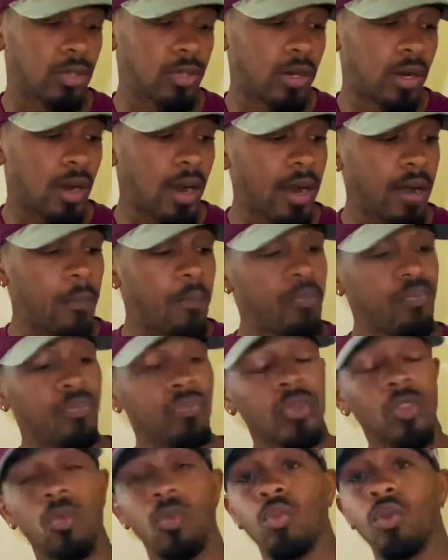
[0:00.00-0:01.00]
All right.
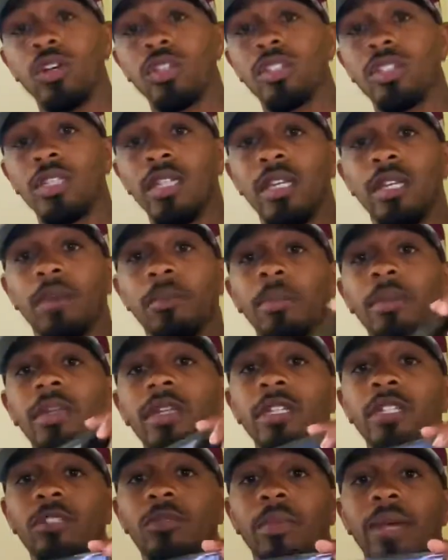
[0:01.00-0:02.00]
Once again,
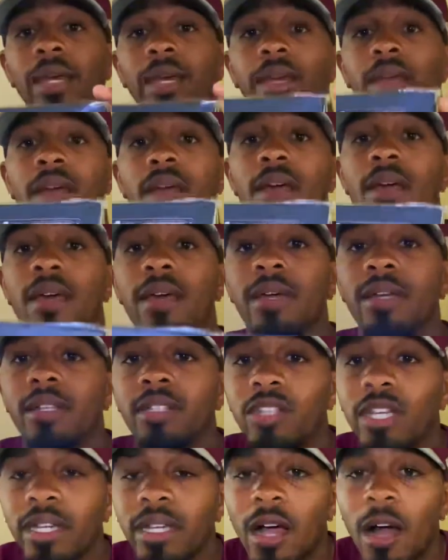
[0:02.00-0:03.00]
please, man,
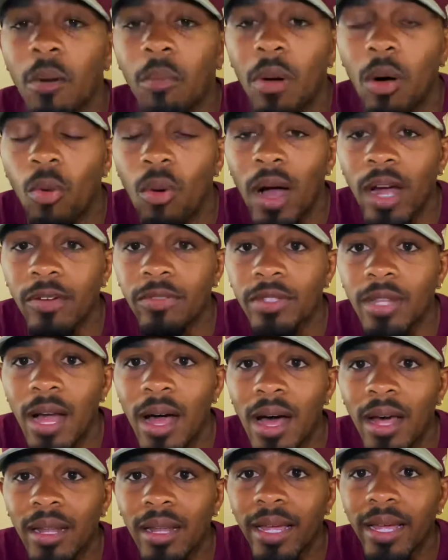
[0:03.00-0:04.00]
check out my wife's
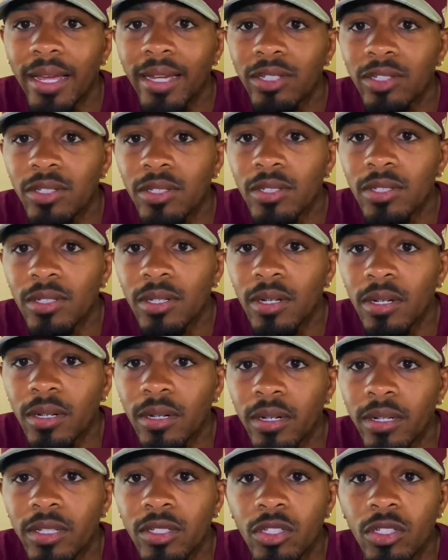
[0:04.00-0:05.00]
eyelashes.
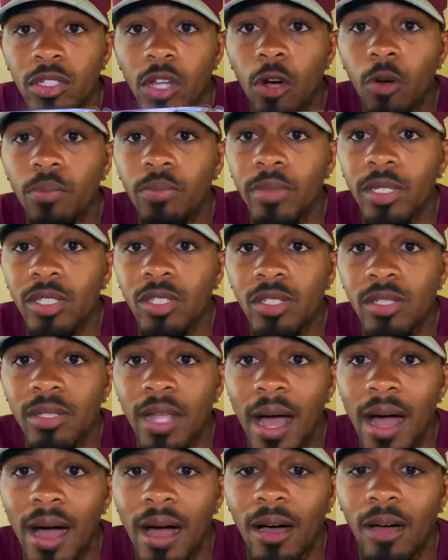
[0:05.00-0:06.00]
It's Dopeness
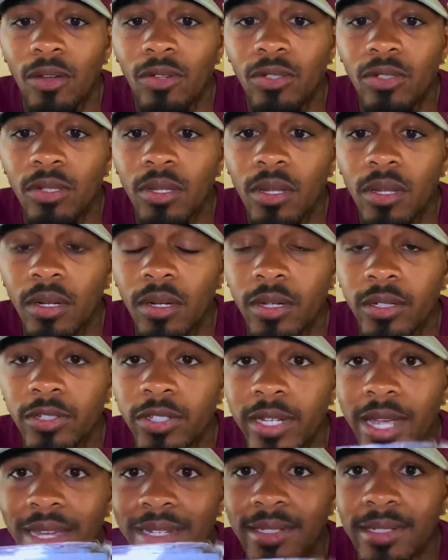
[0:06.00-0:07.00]
Styles.
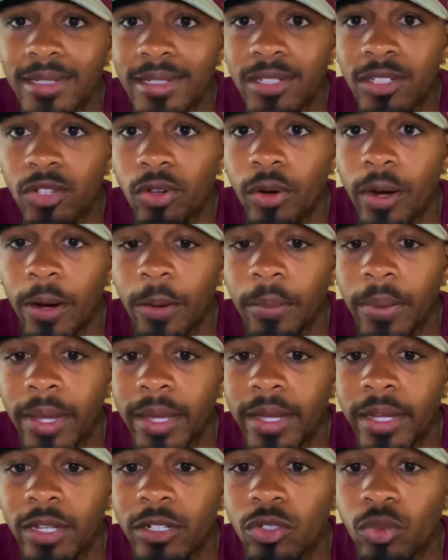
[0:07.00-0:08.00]
She has an Instagram
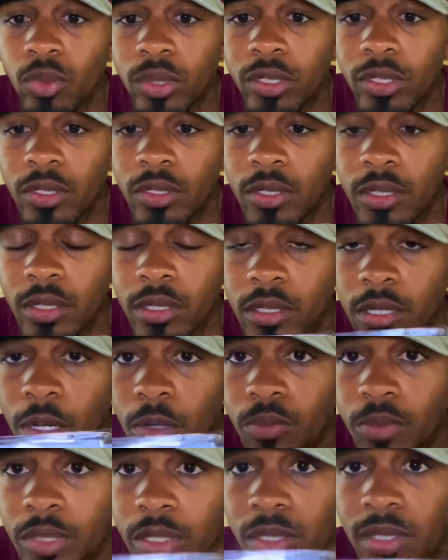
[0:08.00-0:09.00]
page, which is
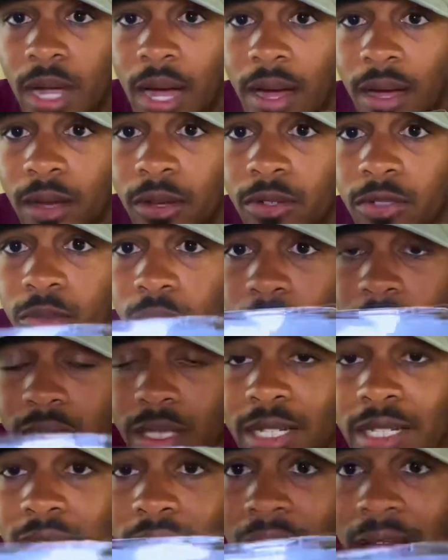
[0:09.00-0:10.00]
Dopeness Styles. But
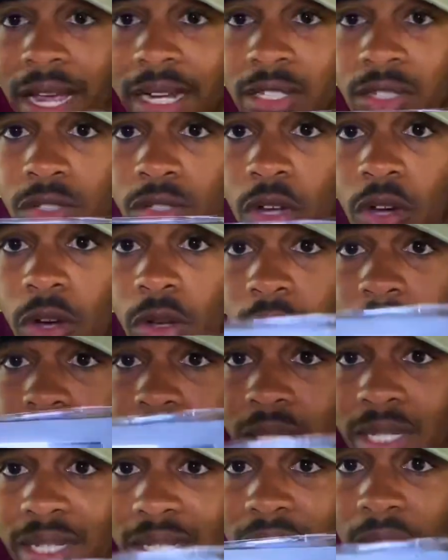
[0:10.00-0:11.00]
these lashes are only
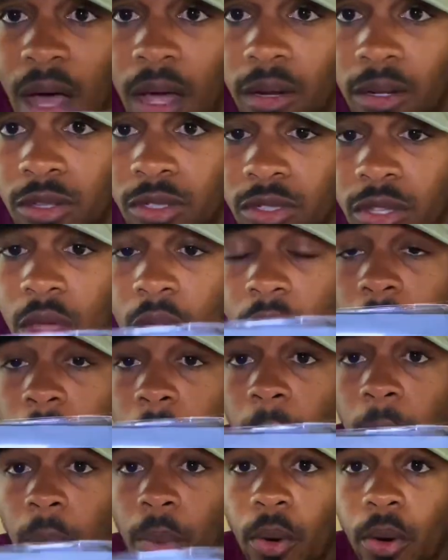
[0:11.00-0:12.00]
$10
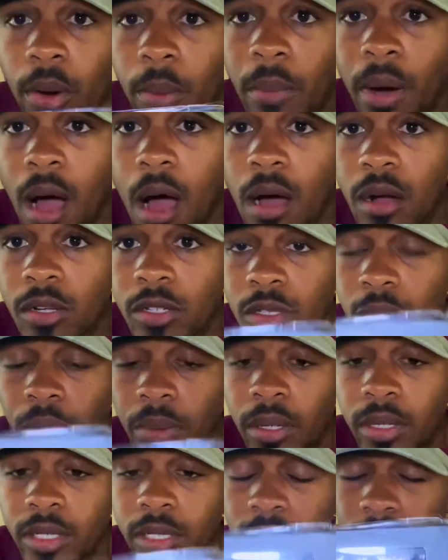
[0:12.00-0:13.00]
per box.
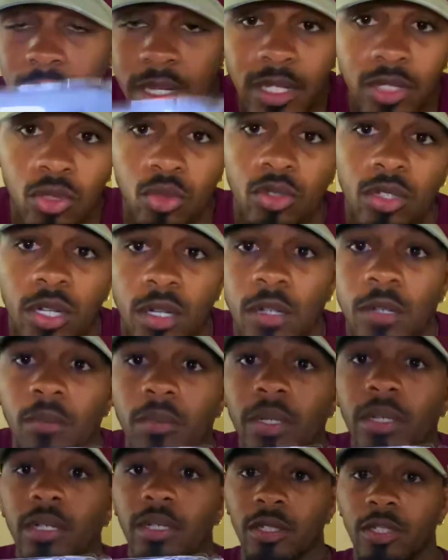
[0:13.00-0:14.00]
Please get you some,
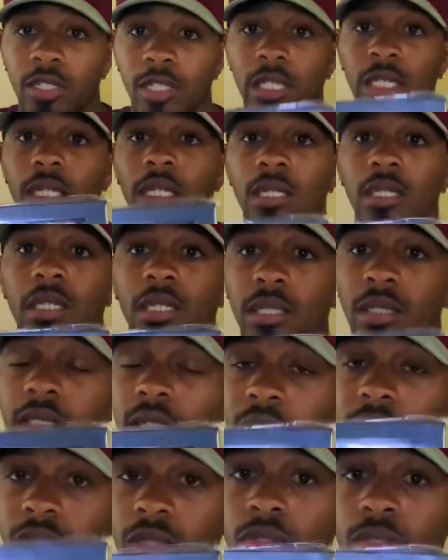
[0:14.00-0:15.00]
because she
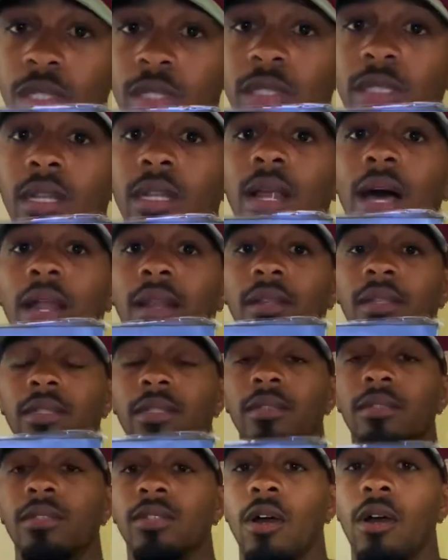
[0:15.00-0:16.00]
continues to sell out of
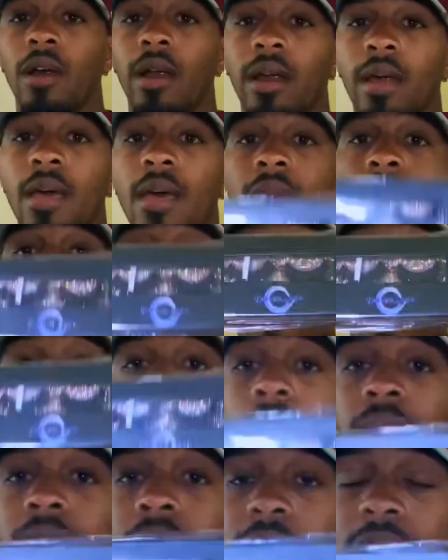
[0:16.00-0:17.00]
these. All right.
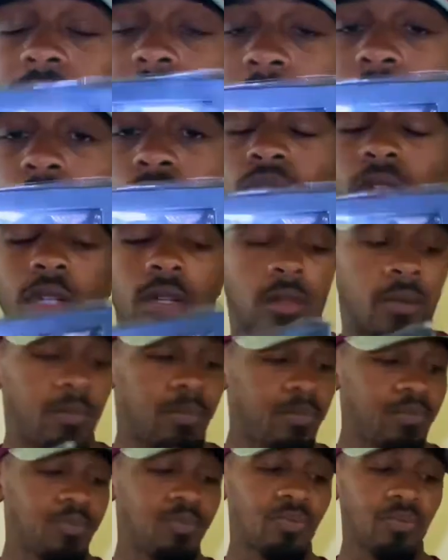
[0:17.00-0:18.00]
Please get you some.
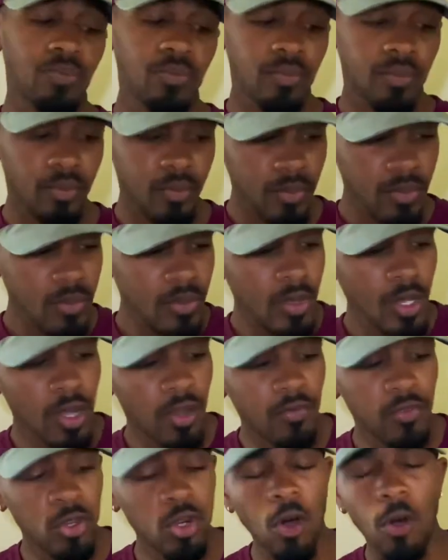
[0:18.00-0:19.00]

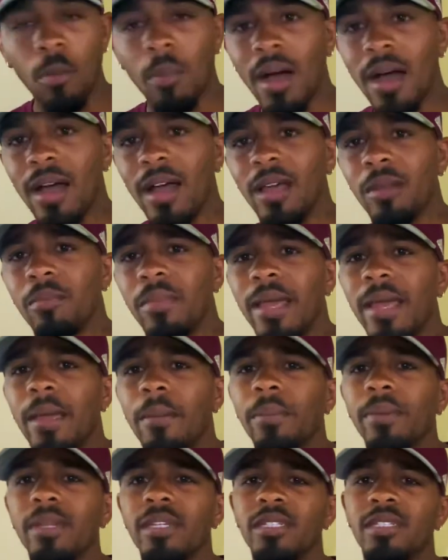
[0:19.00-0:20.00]
If you don't mind,
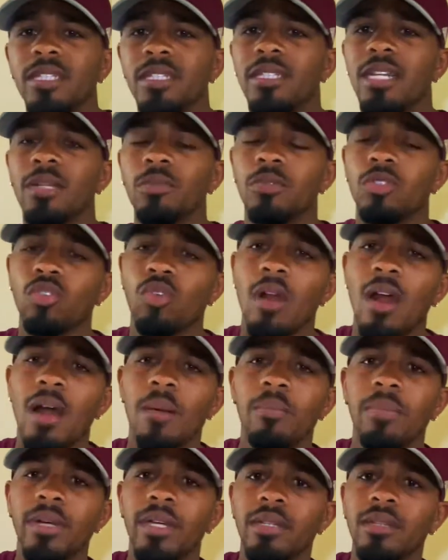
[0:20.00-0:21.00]
man, please hit that
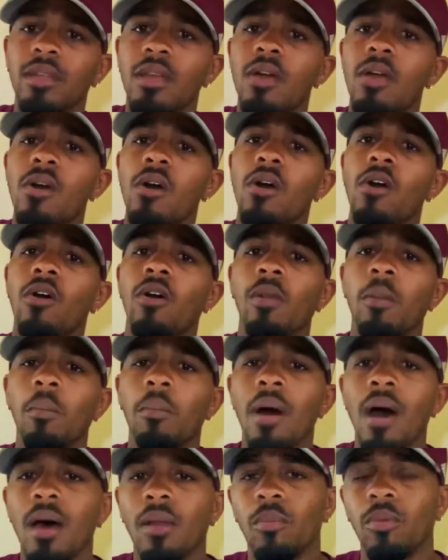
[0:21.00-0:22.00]
subscribe button on the
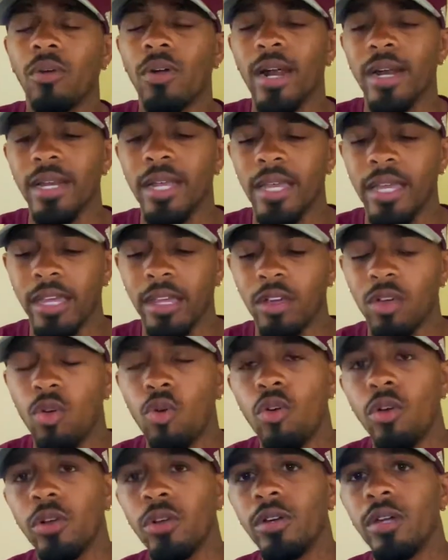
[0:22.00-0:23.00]
bottom right-hand
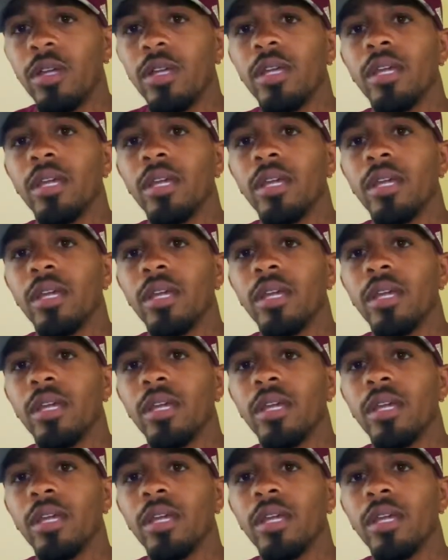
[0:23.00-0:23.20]
corner.